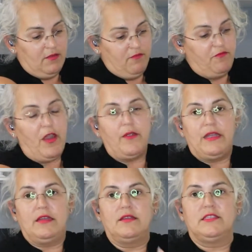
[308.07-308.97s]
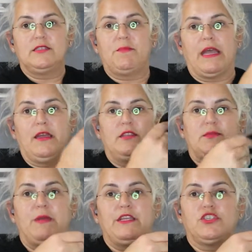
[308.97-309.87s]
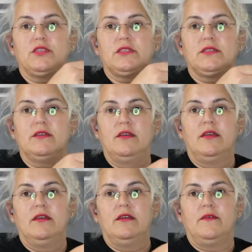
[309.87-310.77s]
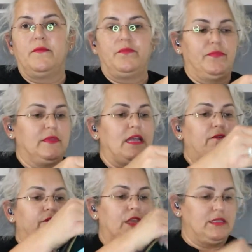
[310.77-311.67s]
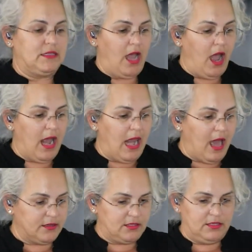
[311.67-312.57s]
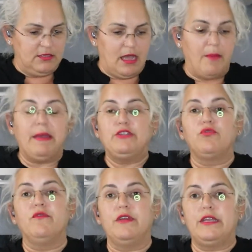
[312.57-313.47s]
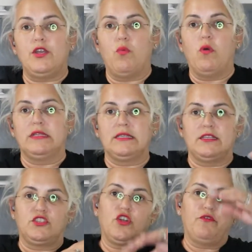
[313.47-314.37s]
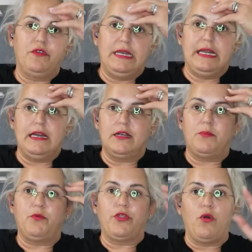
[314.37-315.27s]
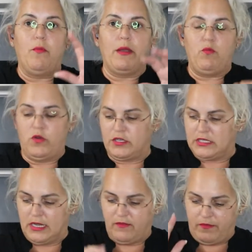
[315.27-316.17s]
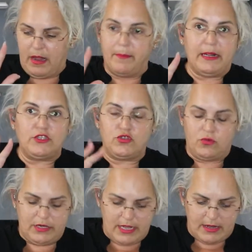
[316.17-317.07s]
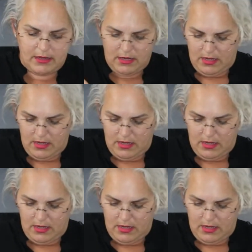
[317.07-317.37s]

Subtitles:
Very spacious. That fits a lot. I might do a video once I start filling it up with all my work stuff. I'm not sure yet.